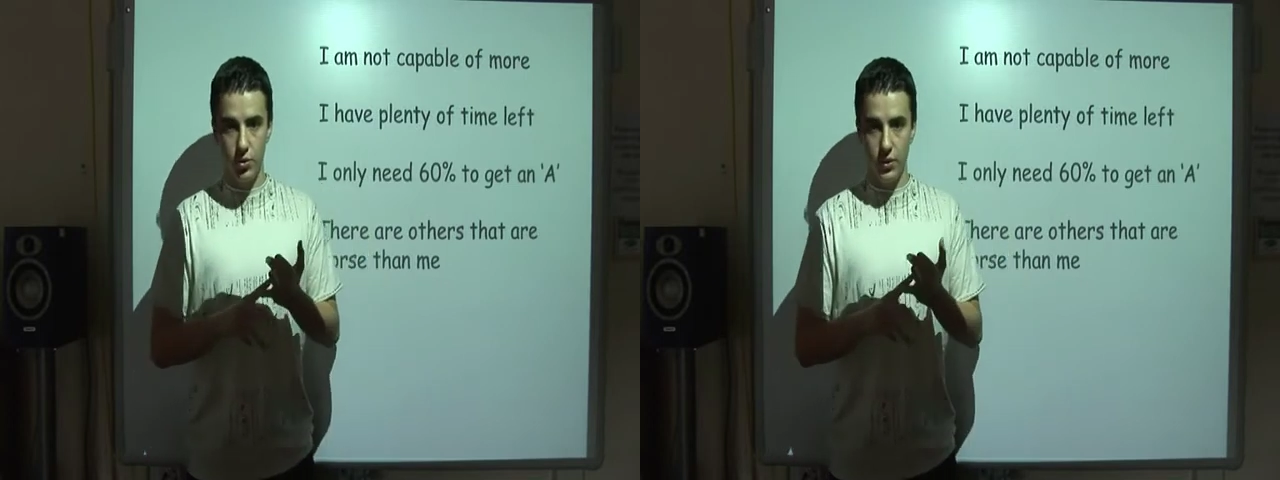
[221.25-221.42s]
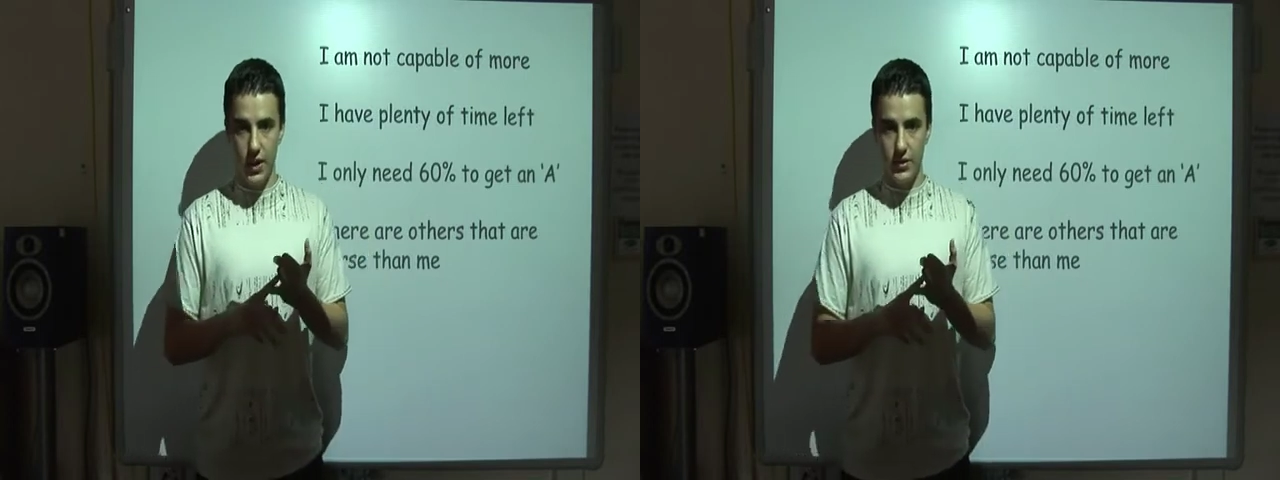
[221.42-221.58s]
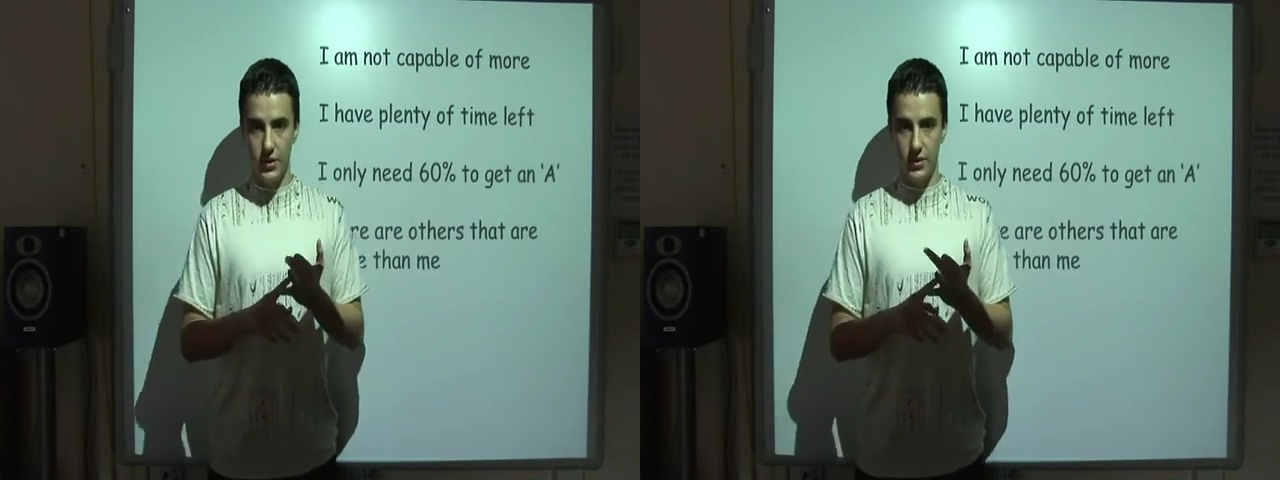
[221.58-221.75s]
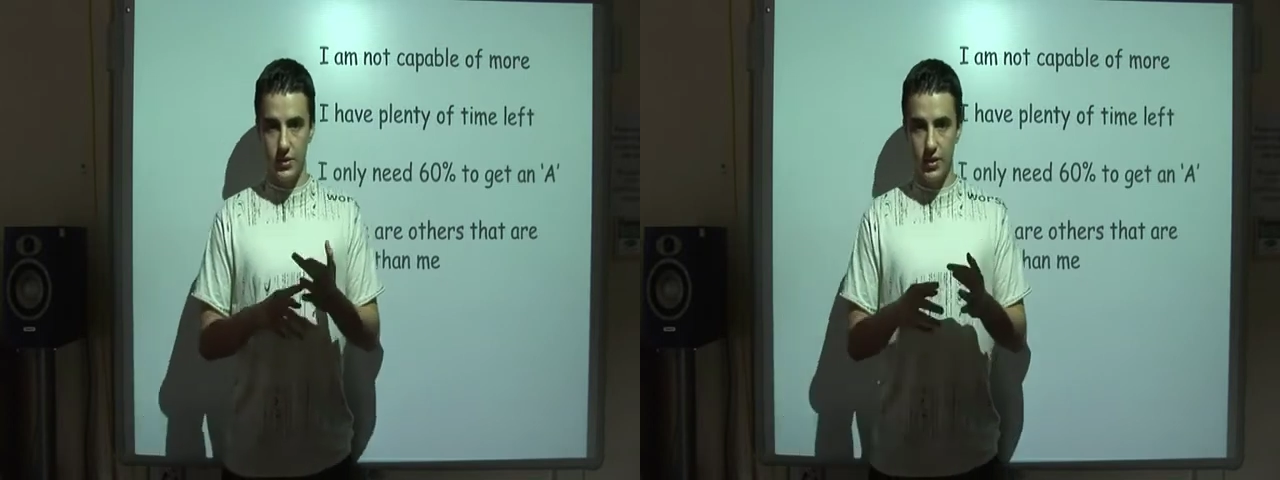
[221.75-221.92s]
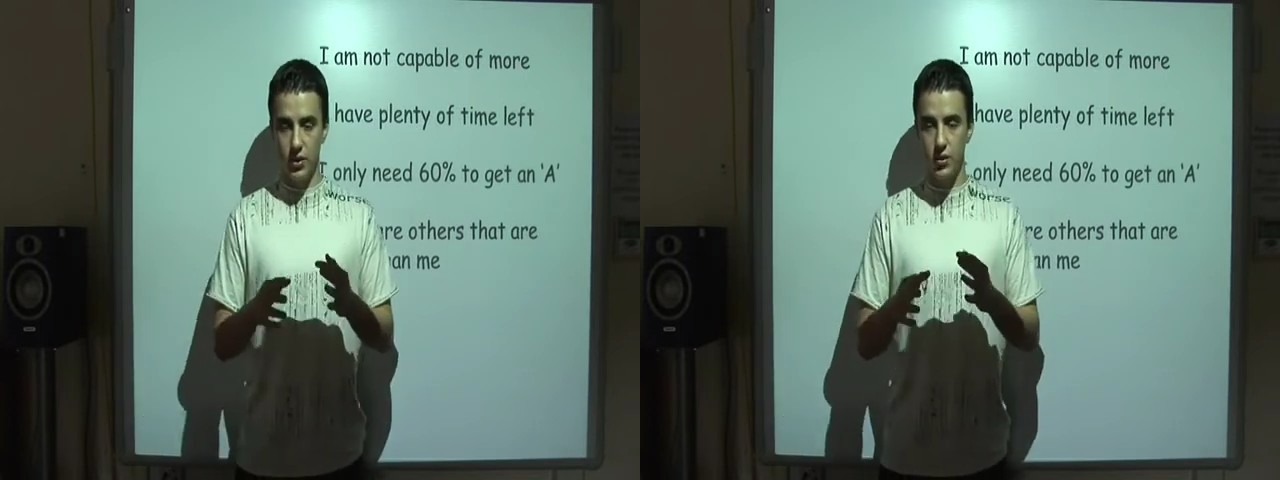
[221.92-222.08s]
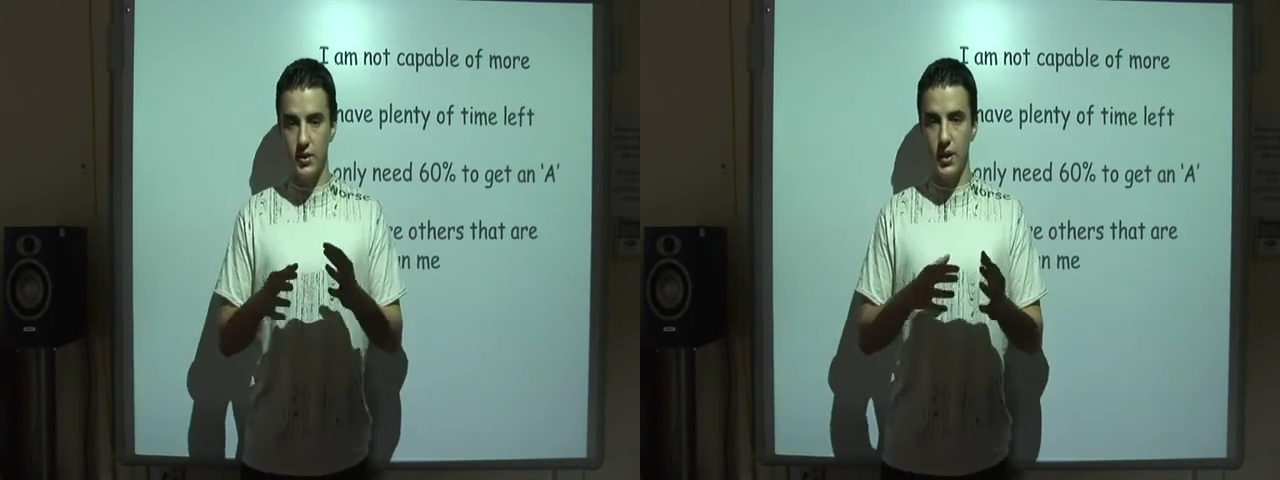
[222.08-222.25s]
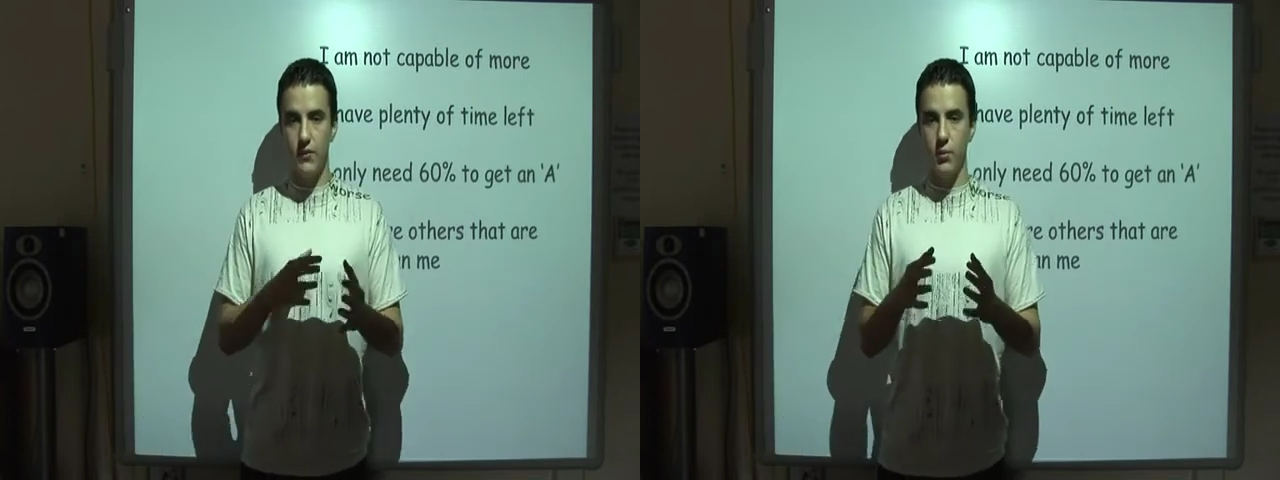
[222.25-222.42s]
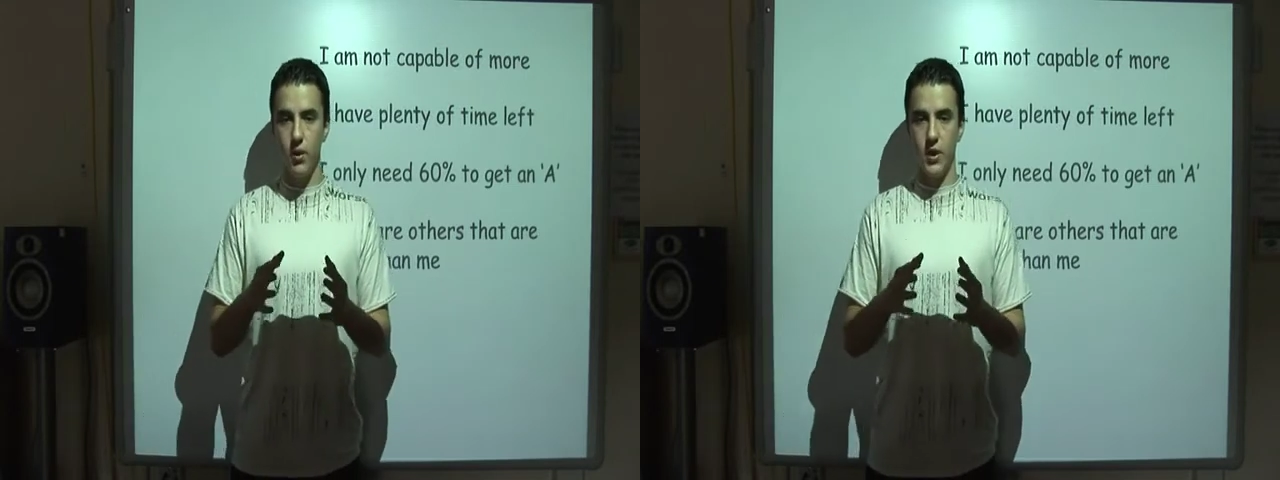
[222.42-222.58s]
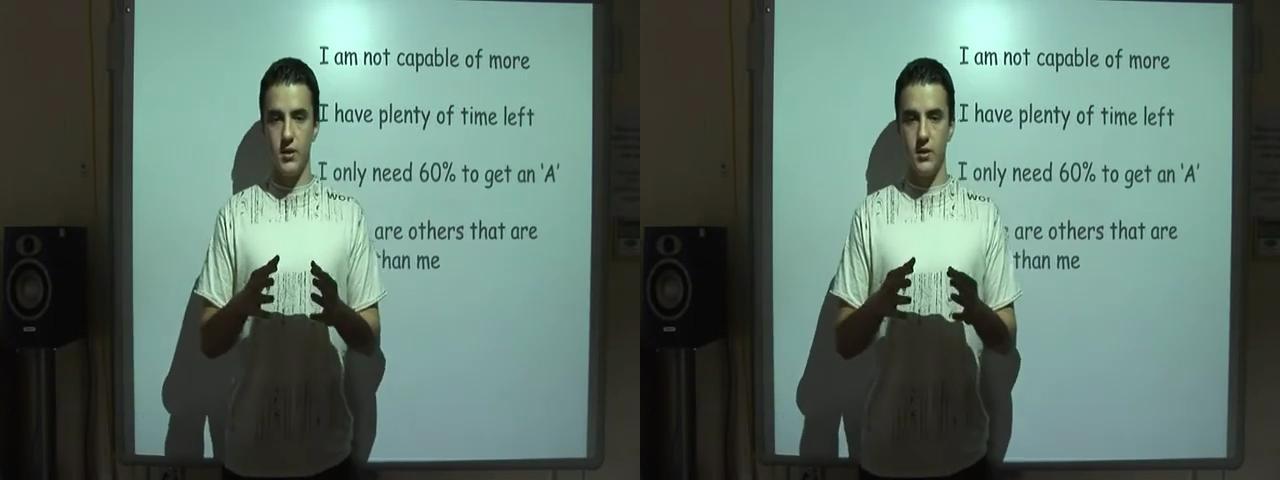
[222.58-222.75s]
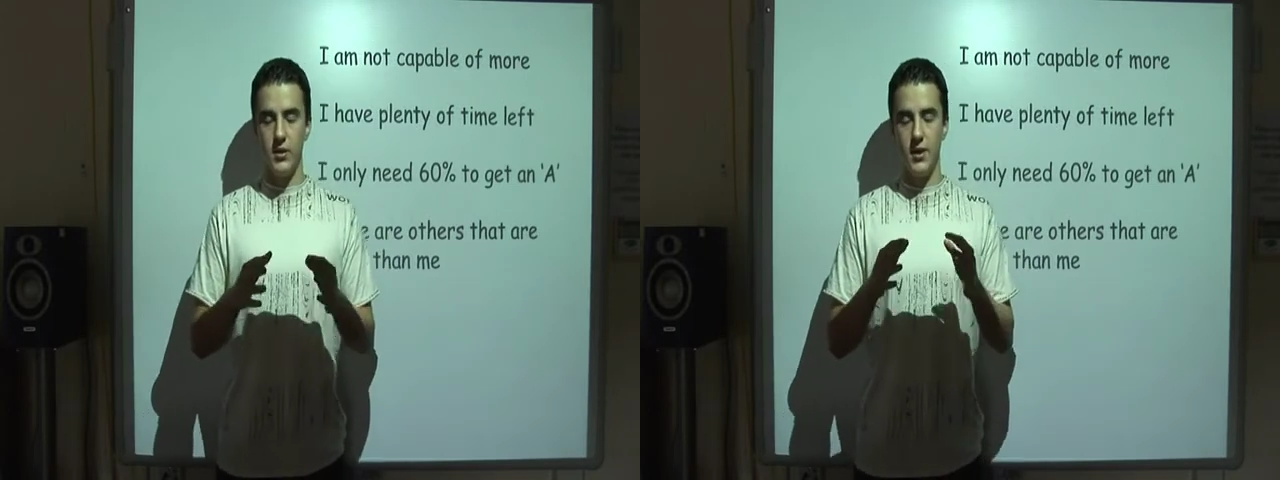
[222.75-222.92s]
cases. It just never works.